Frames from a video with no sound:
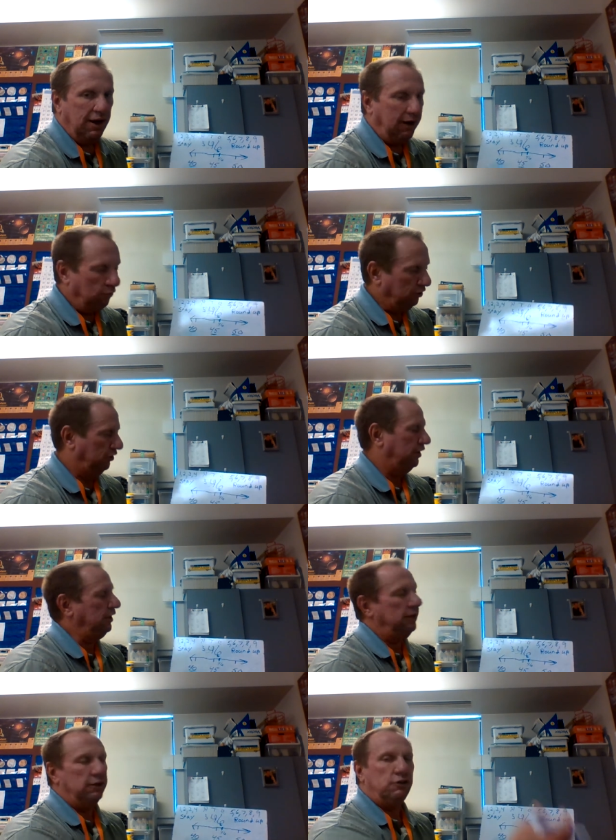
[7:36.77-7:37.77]
And we're going to
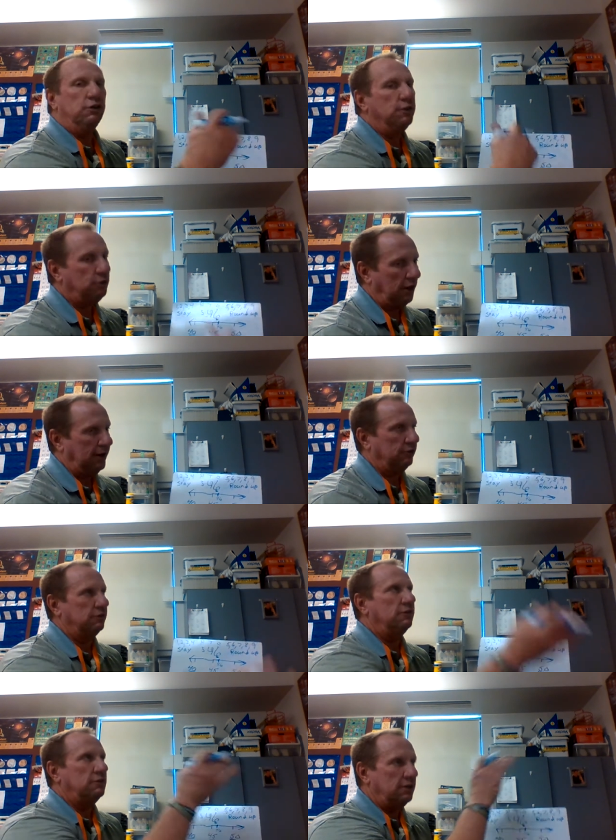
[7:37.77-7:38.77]
get into the
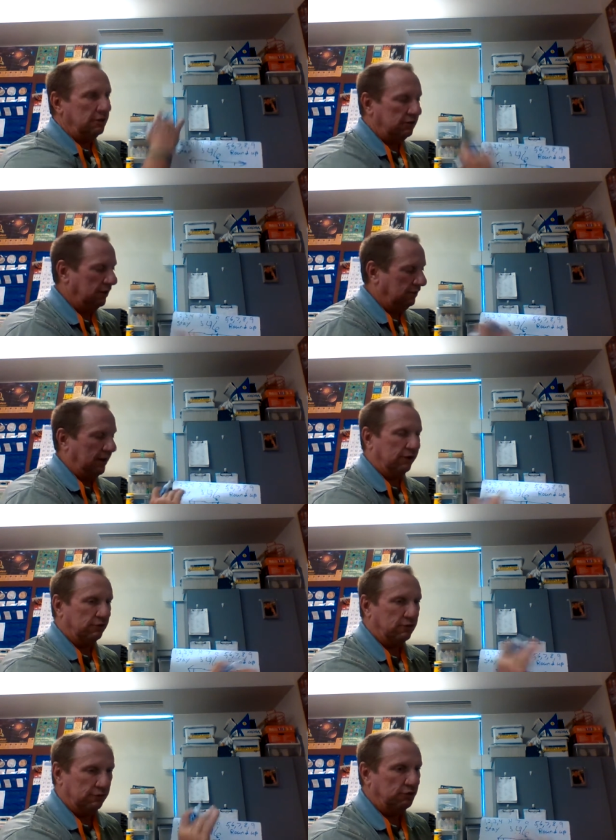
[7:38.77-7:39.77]
thousands and the ten
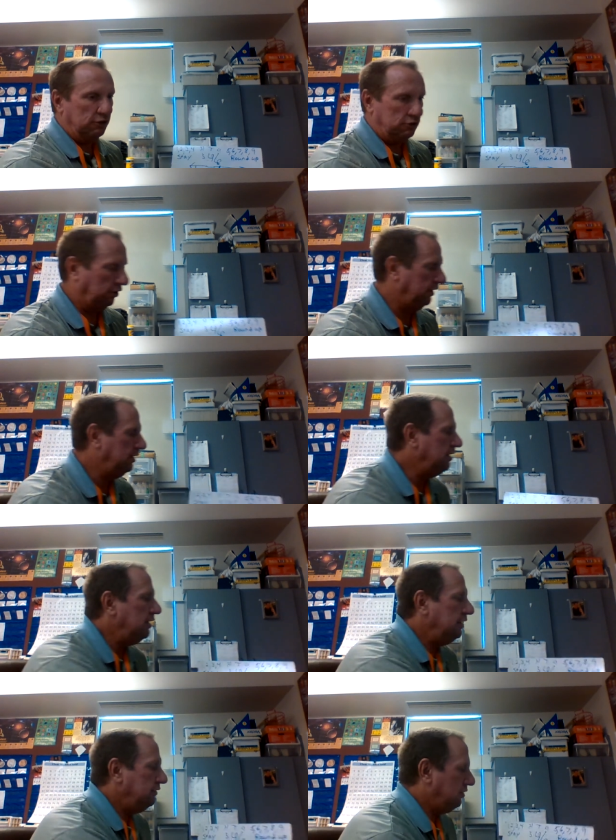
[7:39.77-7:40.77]
thousands eventually.
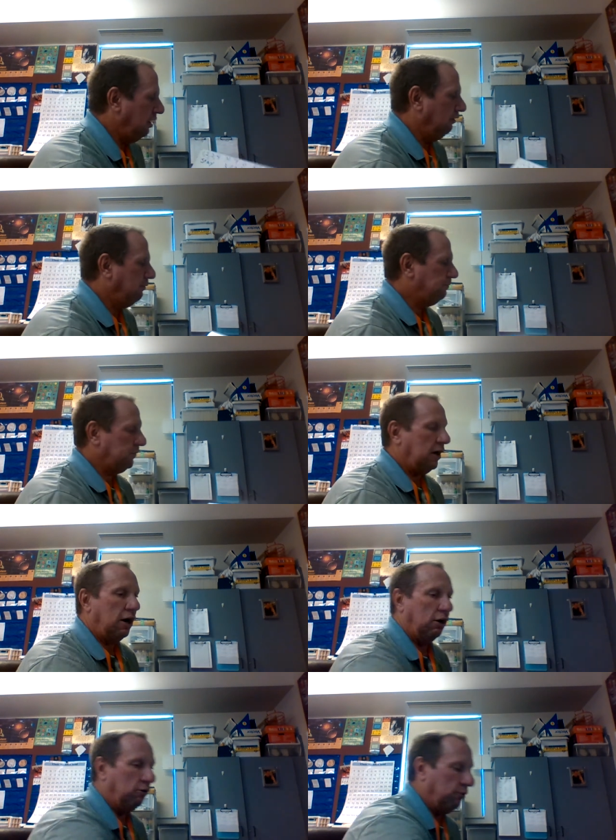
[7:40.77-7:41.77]
So
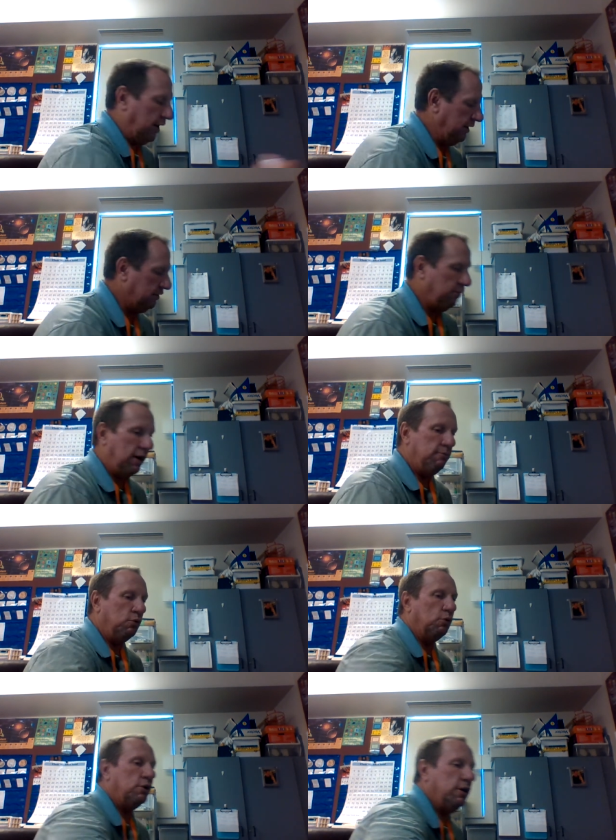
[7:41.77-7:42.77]
I'll race my
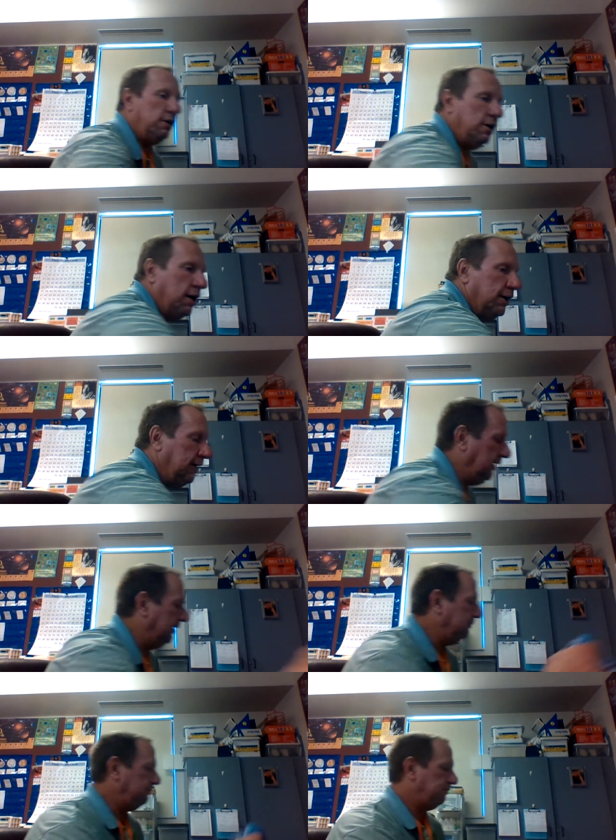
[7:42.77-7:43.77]
board
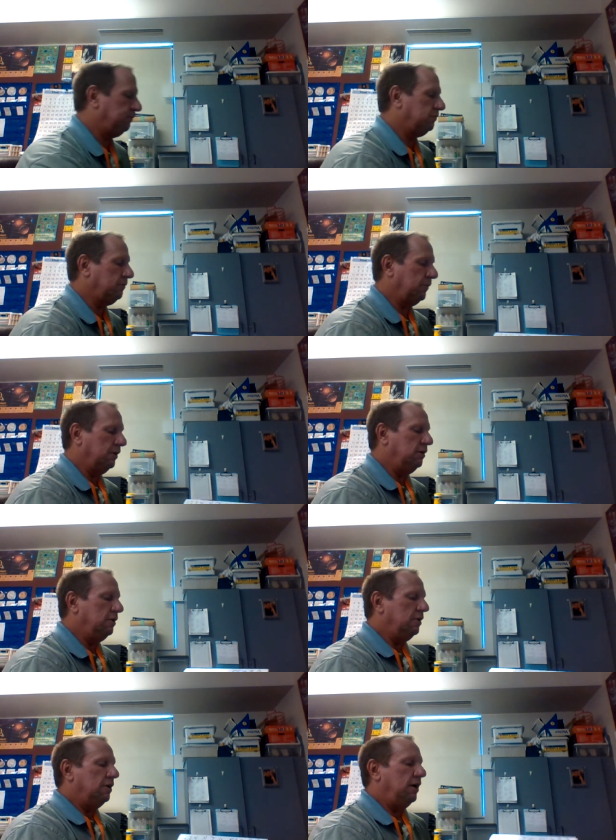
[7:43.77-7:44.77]
again
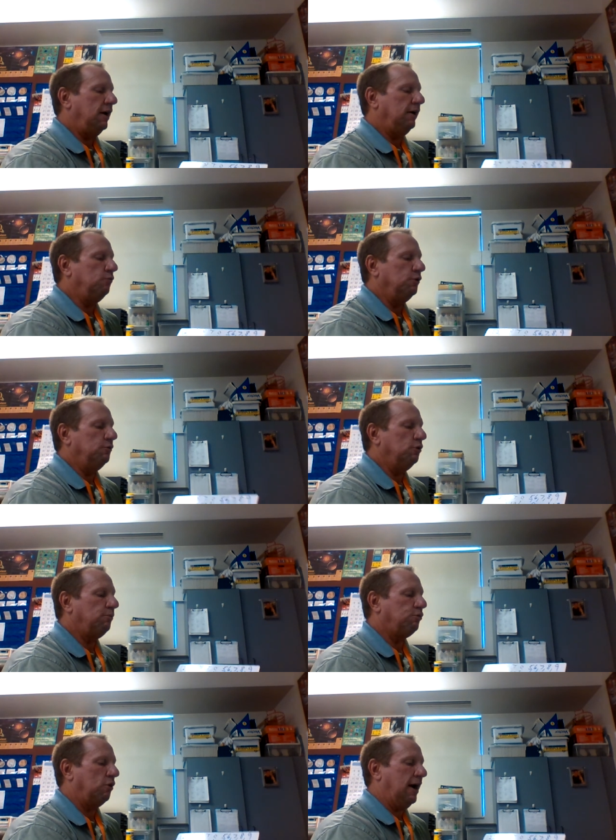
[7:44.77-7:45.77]
and we will
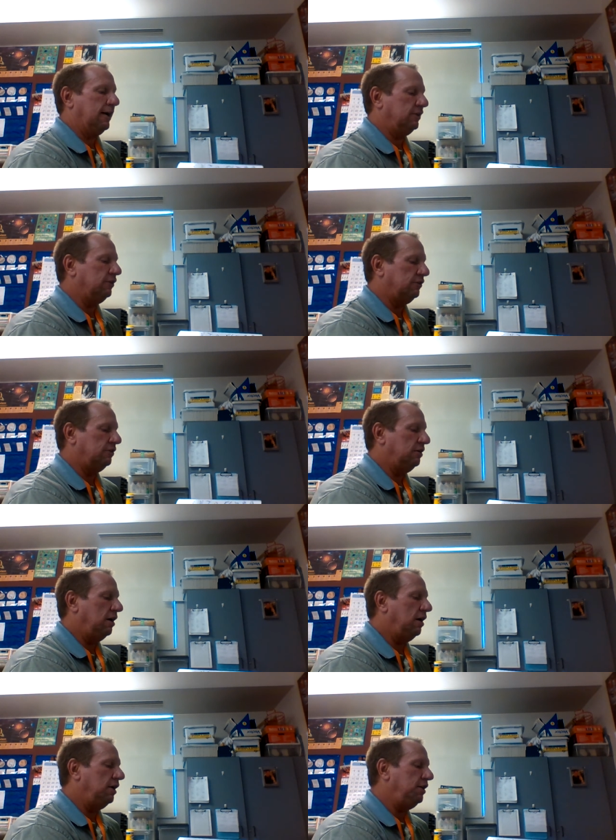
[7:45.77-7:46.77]
practice
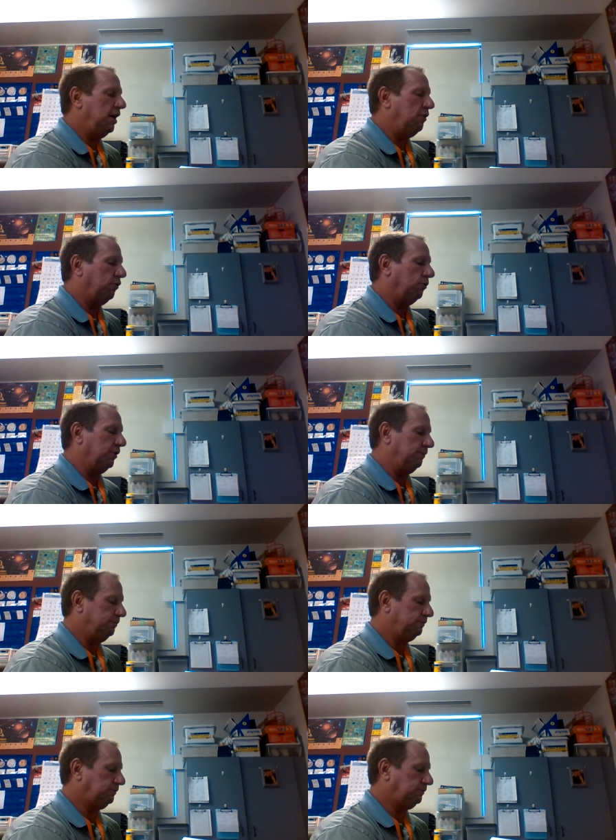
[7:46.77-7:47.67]
another one.